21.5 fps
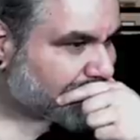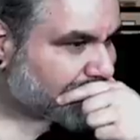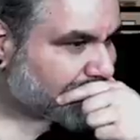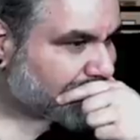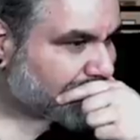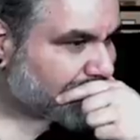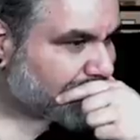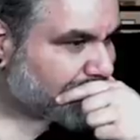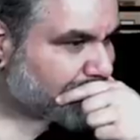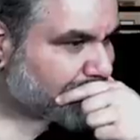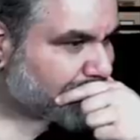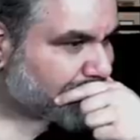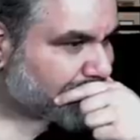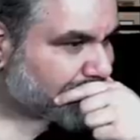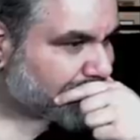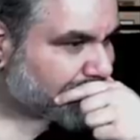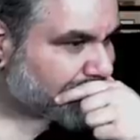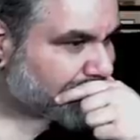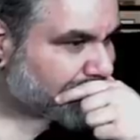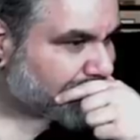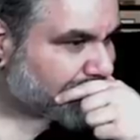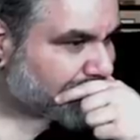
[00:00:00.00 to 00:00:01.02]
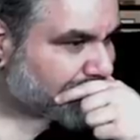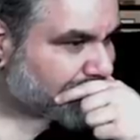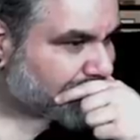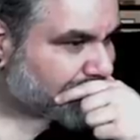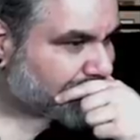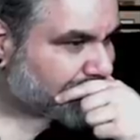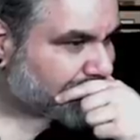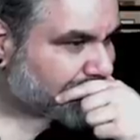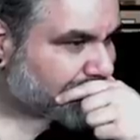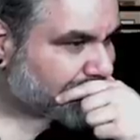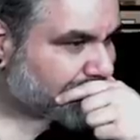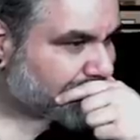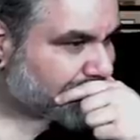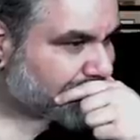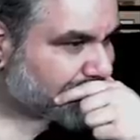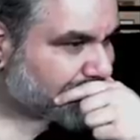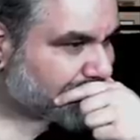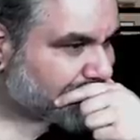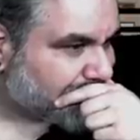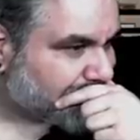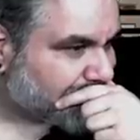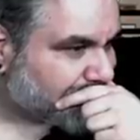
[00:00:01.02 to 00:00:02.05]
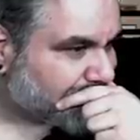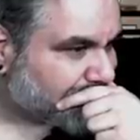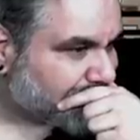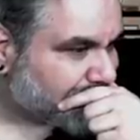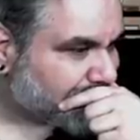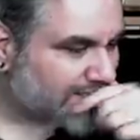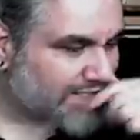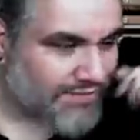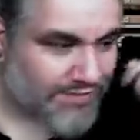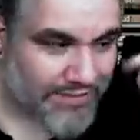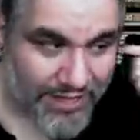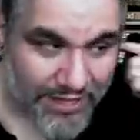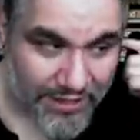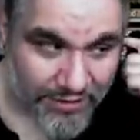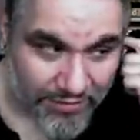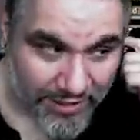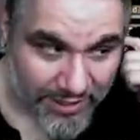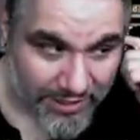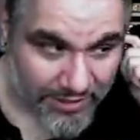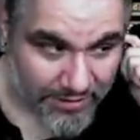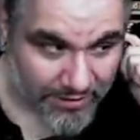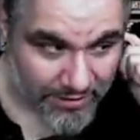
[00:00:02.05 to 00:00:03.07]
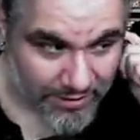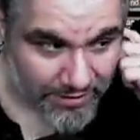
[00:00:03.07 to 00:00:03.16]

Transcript: Three more cuts. Are these even that great here?